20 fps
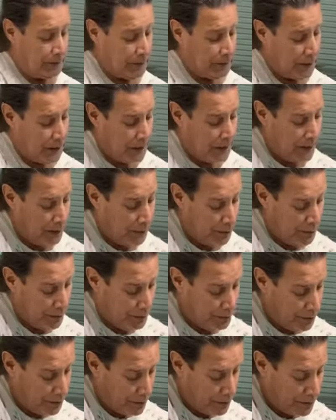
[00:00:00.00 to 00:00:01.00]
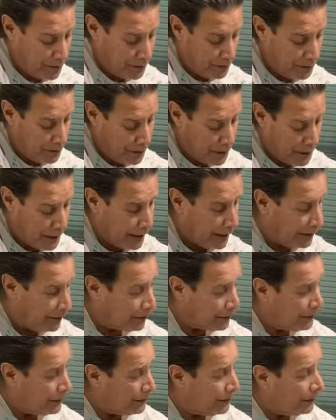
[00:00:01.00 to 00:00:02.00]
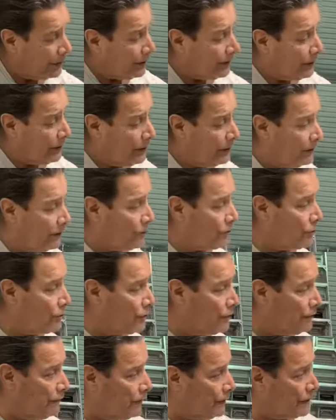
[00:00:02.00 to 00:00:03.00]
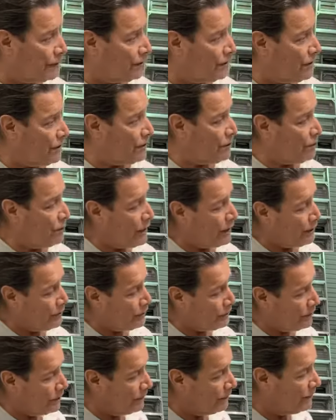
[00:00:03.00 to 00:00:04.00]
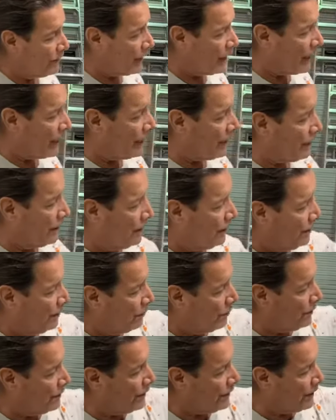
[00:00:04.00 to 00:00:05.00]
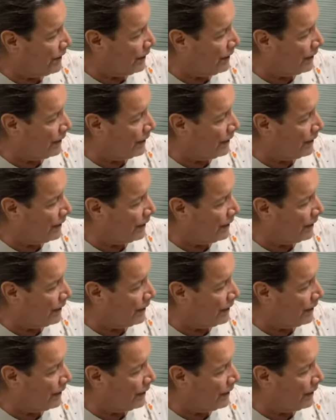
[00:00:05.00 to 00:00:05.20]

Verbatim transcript: And then when you turn it around, there's sort of a continuation of that with an,